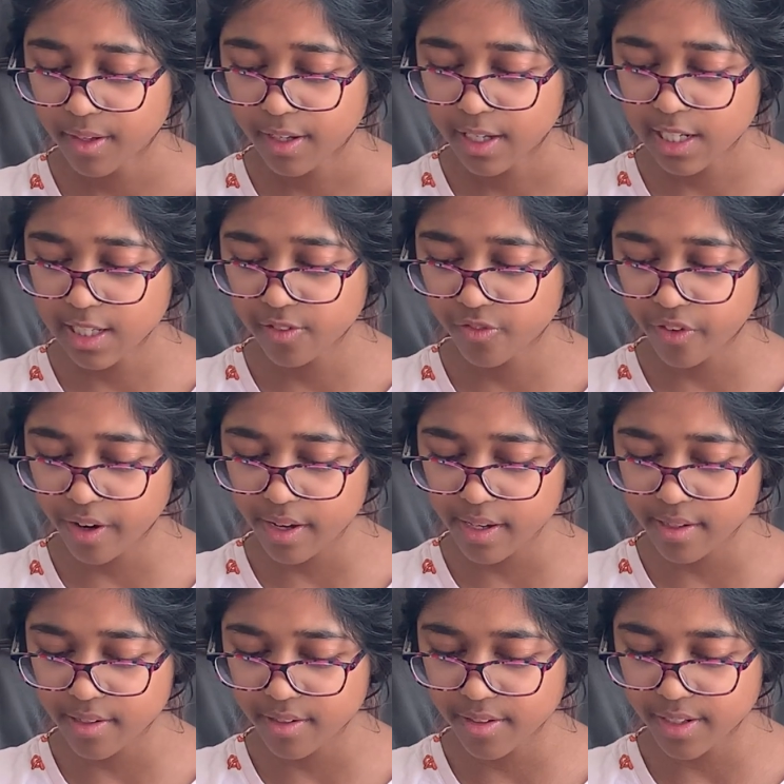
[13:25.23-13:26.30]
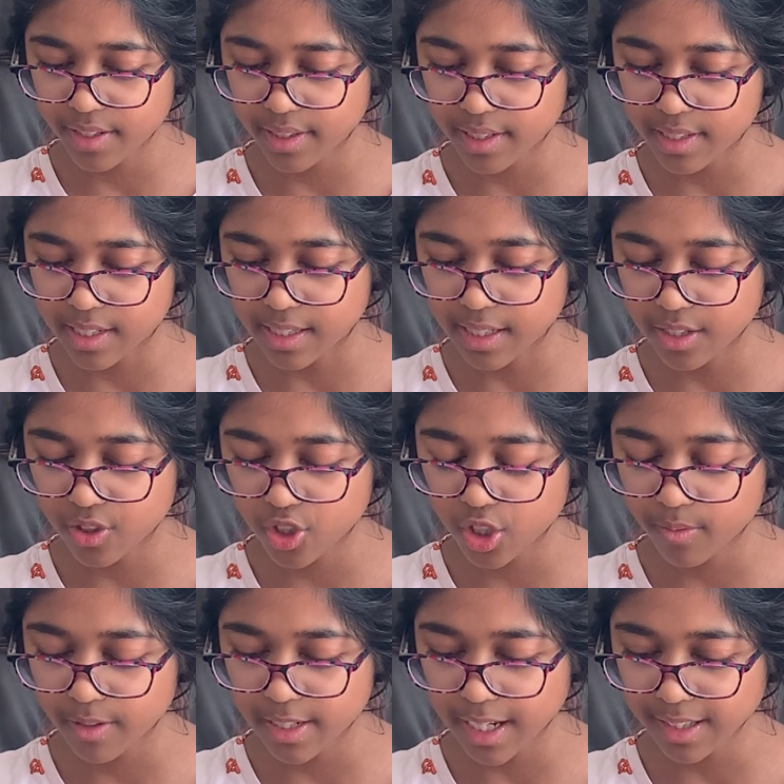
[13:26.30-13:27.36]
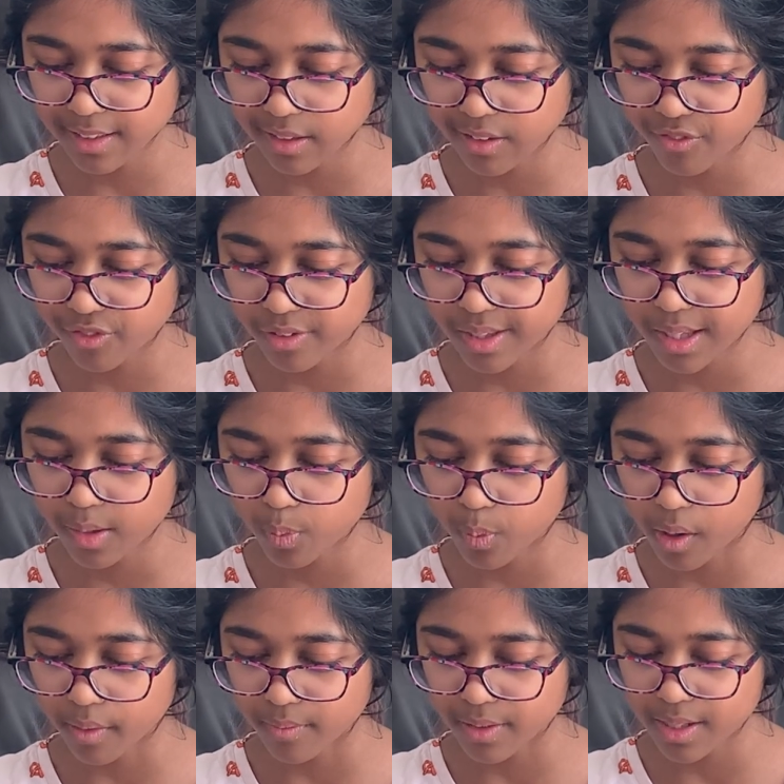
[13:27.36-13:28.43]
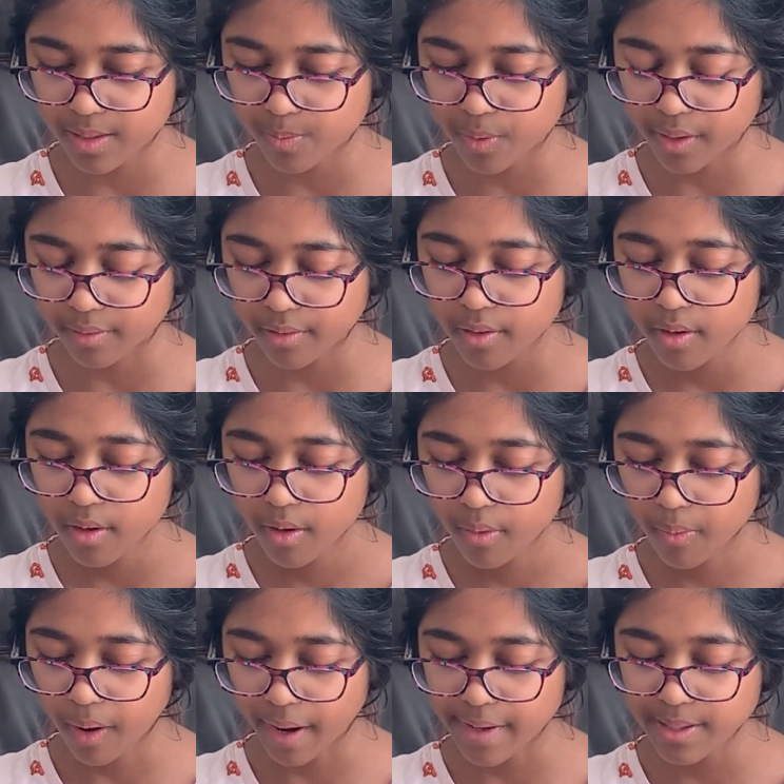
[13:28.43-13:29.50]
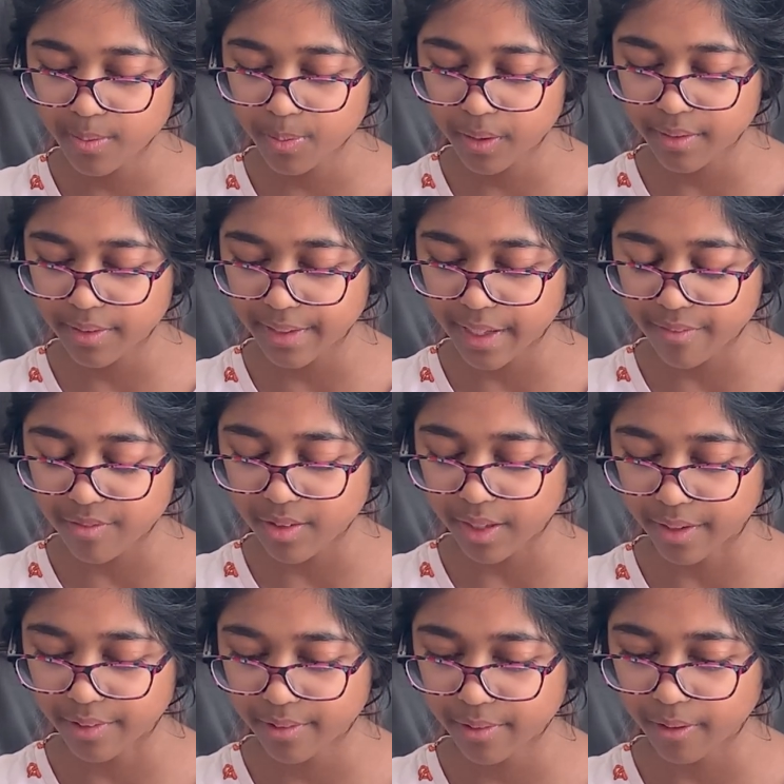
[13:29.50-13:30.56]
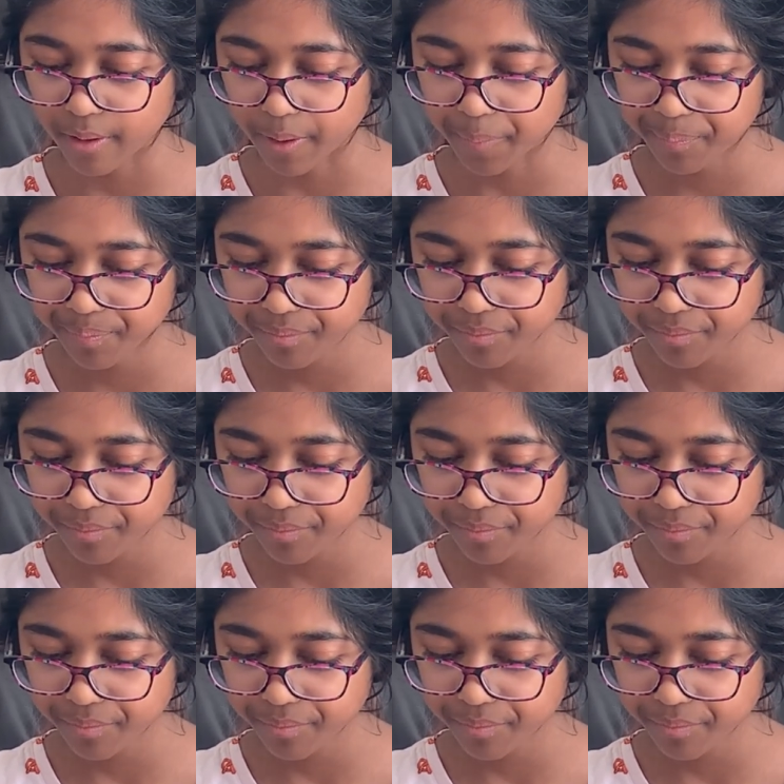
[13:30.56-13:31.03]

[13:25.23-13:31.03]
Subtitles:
It is very curious indeed that you should be destined for this wand when its brother gave you that scar.